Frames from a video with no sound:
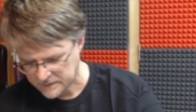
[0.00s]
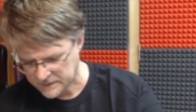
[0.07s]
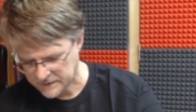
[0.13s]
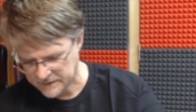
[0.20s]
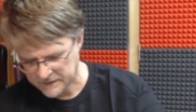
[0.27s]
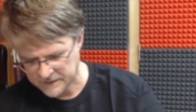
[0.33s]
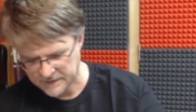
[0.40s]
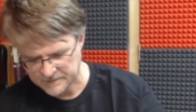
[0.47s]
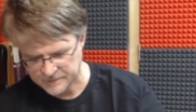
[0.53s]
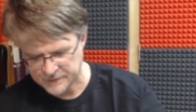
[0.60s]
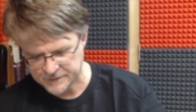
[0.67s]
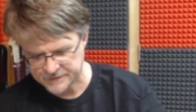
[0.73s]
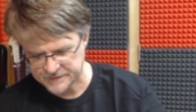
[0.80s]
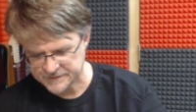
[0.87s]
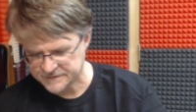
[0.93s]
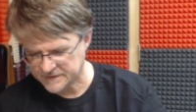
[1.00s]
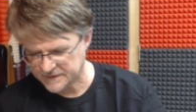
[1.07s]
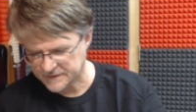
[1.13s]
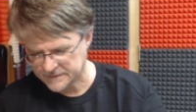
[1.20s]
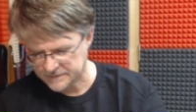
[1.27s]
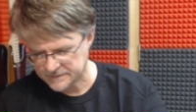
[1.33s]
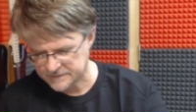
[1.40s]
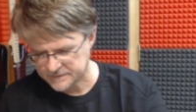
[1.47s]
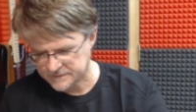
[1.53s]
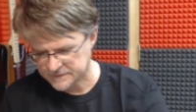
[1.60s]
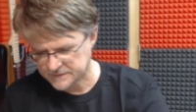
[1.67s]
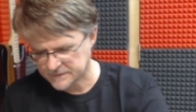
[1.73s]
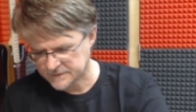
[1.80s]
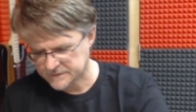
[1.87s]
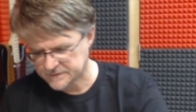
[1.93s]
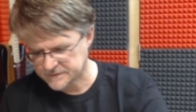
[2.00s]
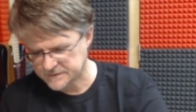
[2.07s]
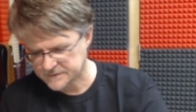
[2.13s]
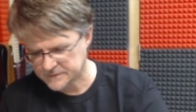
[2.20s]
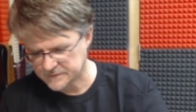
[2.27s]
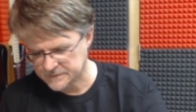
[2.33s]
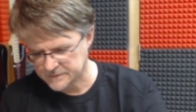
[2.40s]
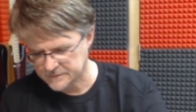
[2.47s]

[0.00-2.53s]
and put this on just like so.